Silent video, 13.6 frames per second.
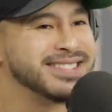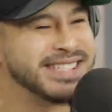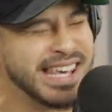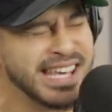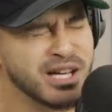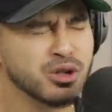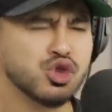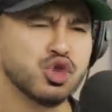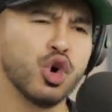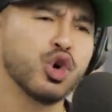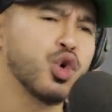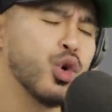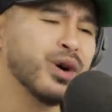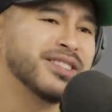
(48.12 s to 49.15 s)
a teal
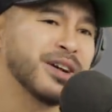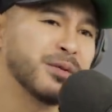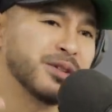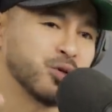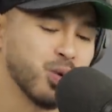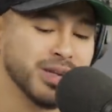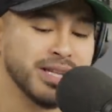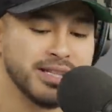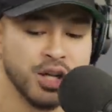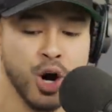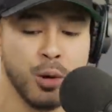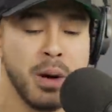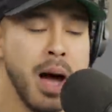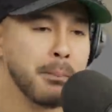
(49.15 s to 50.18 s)
turquoise that was really dope.